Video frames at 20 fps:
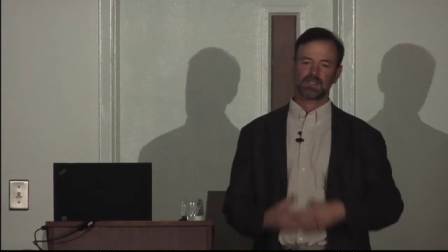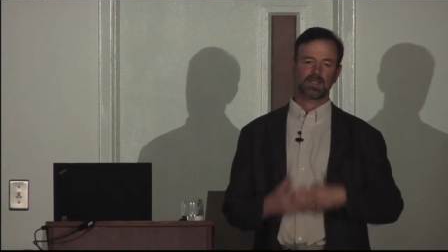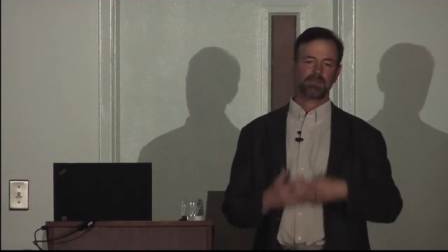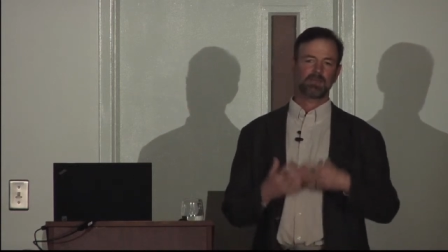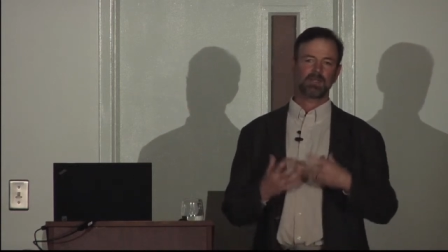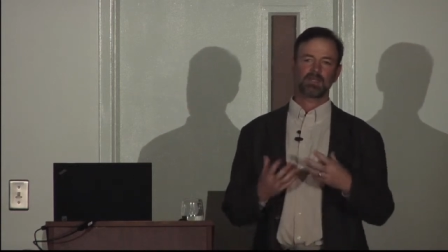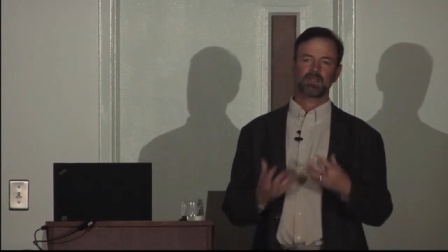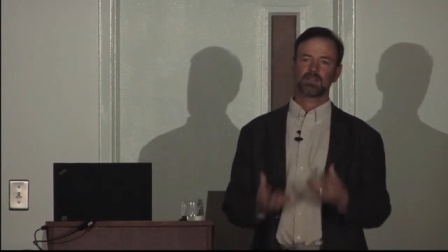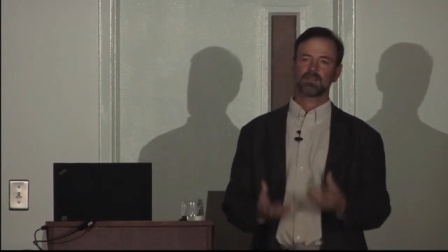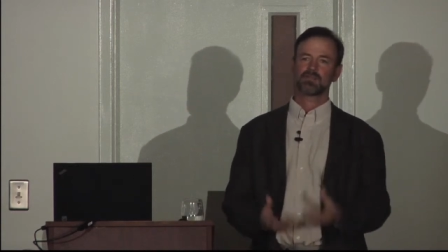and they
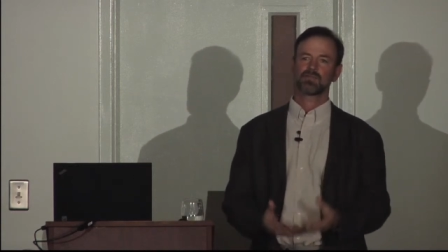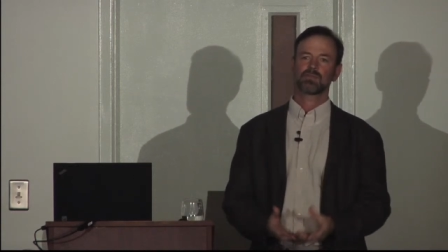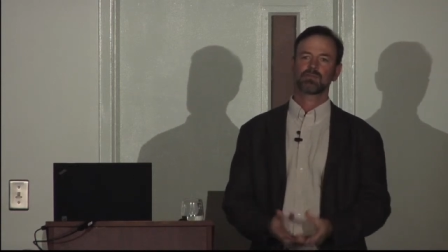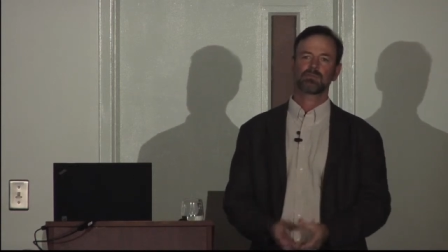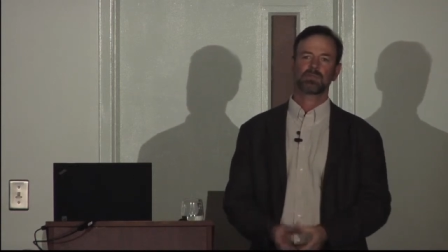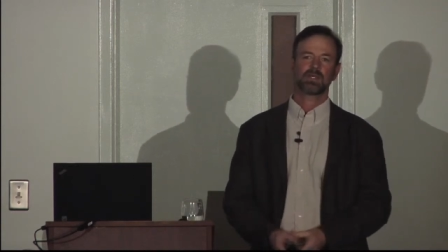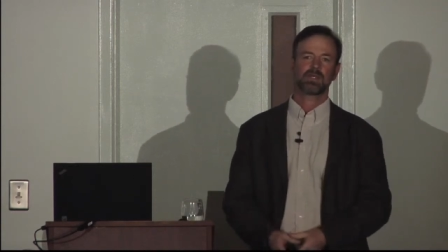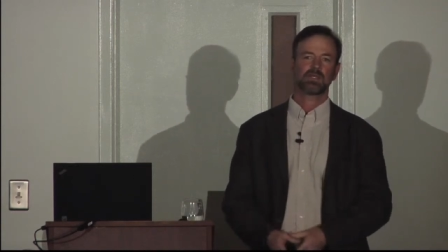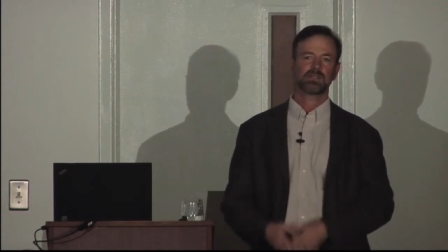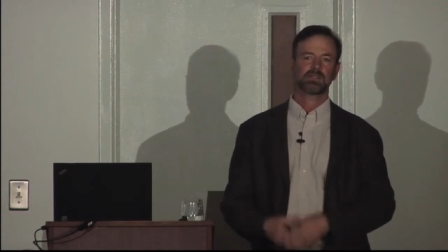make it into a
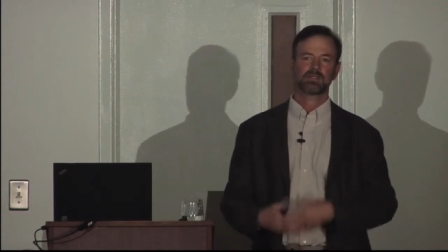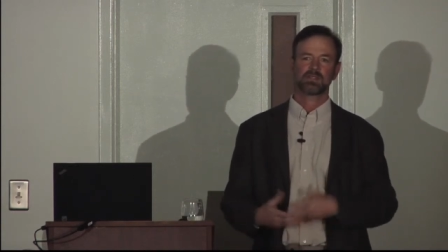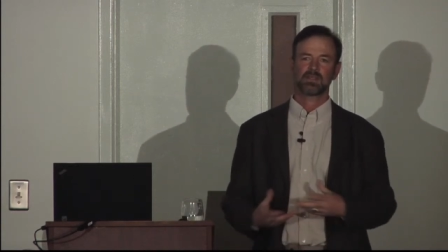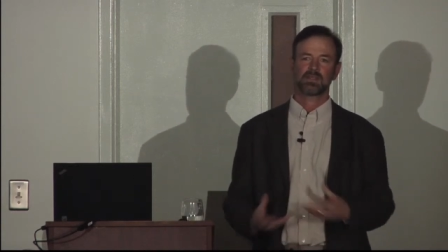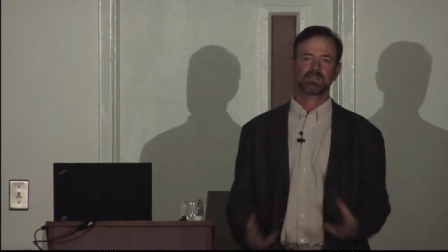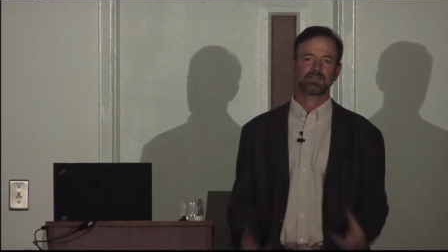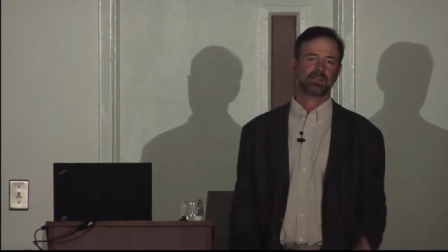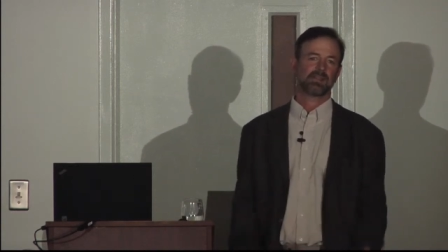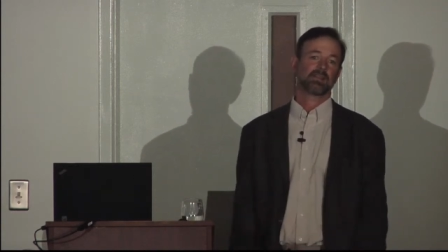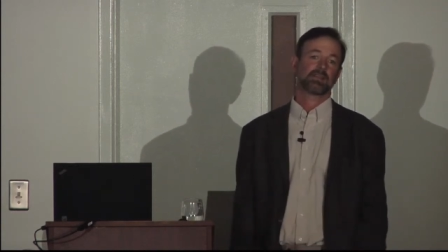paste and
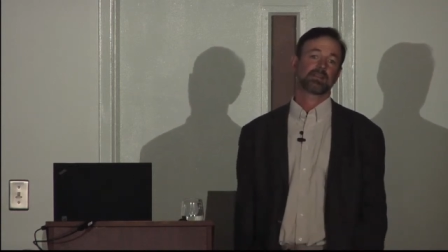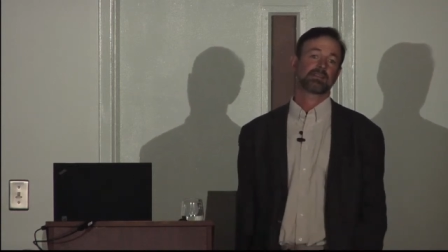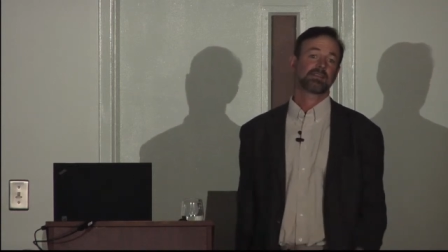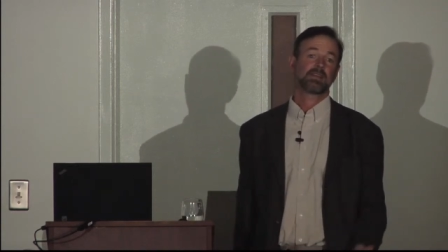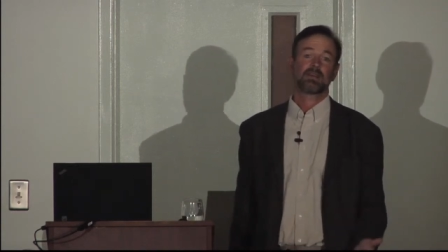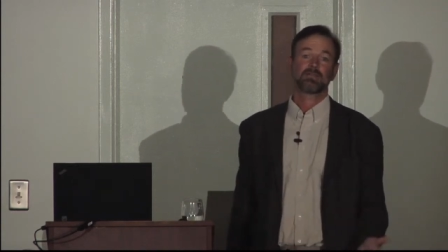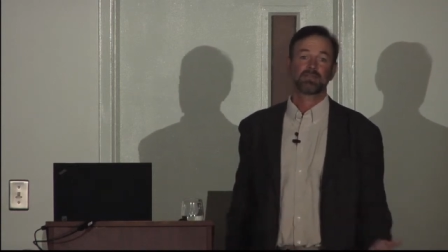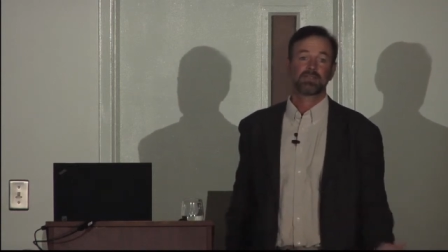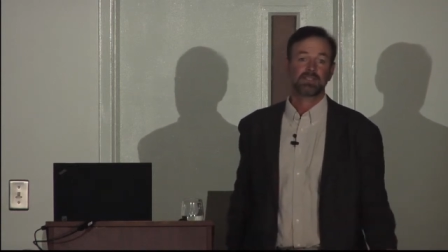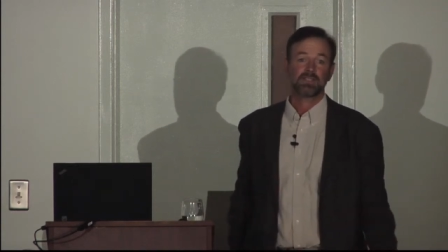they sell it as an
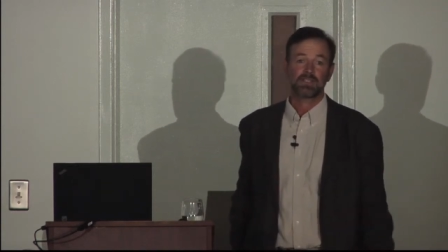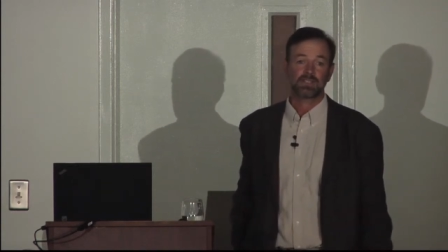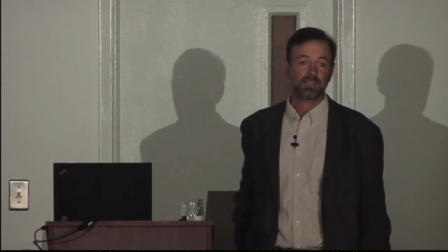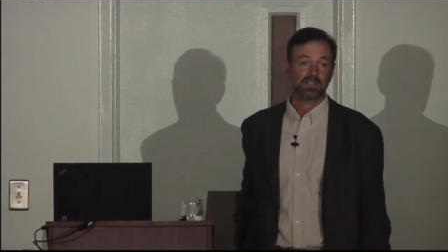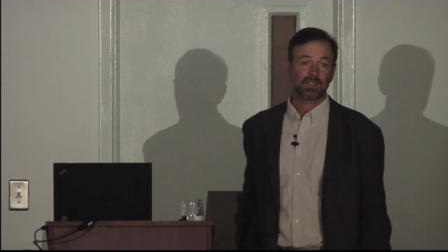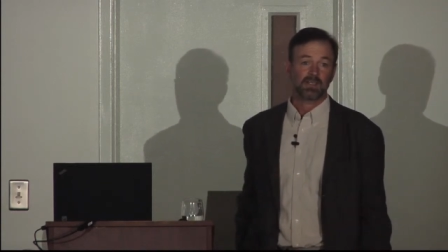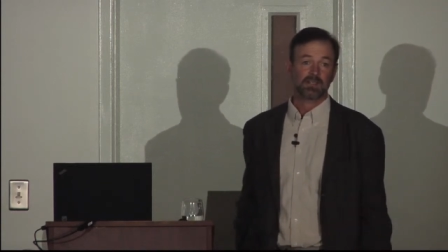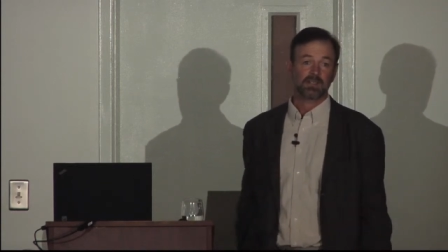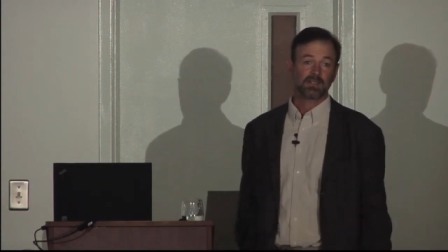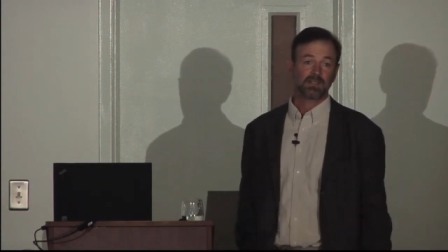
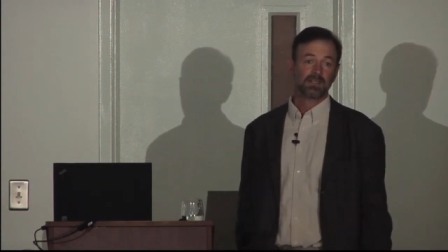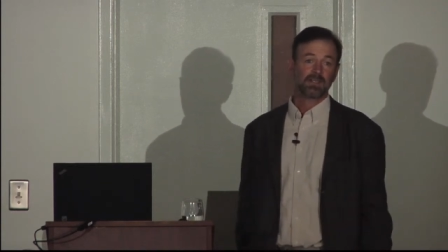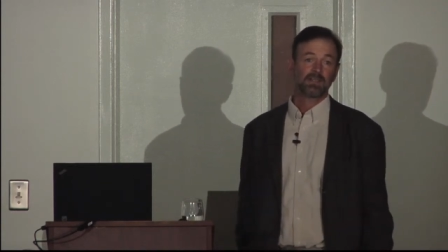aphrodisiac.